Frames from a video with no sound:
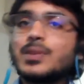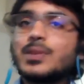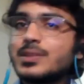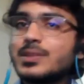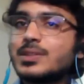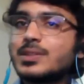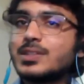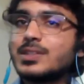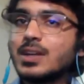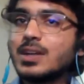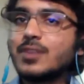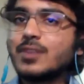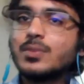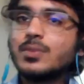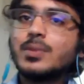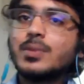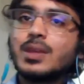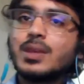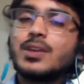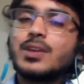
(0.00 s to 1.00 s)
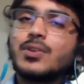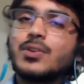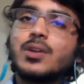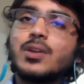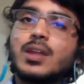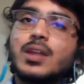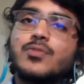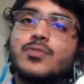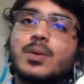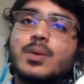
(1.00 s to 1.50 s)
here just after making an
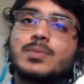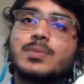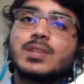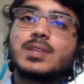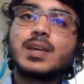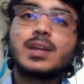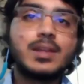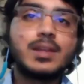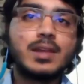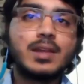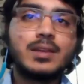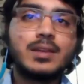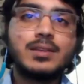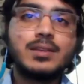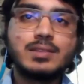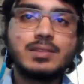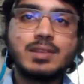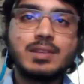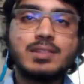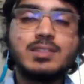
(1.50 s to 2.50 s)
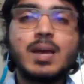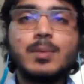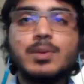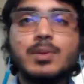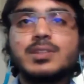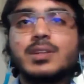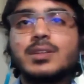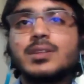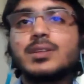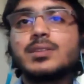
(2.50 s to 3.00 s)
online website and
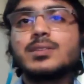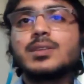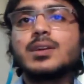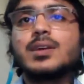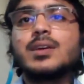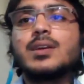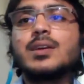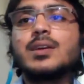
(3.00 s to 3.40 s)
establishing this.